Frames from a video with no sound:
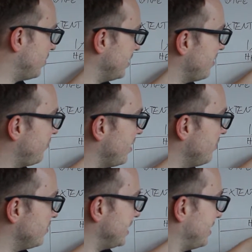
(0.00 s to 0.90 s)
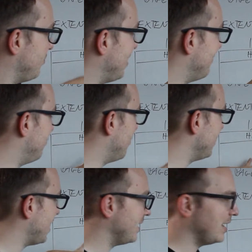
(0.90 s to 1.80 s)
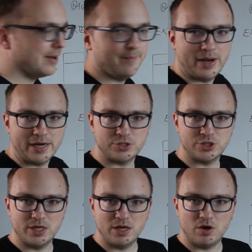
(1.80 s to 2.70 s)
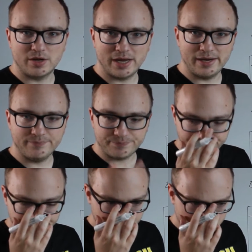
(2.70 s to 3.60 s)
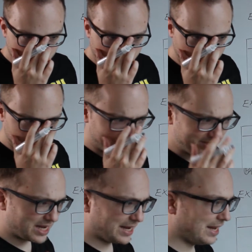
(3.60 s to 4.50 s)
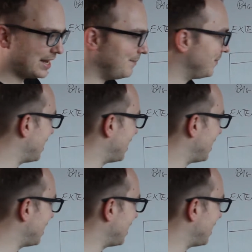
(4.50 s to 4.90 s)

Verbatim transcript: 1 and for in-row data we have one IAM page, okay? So this IAM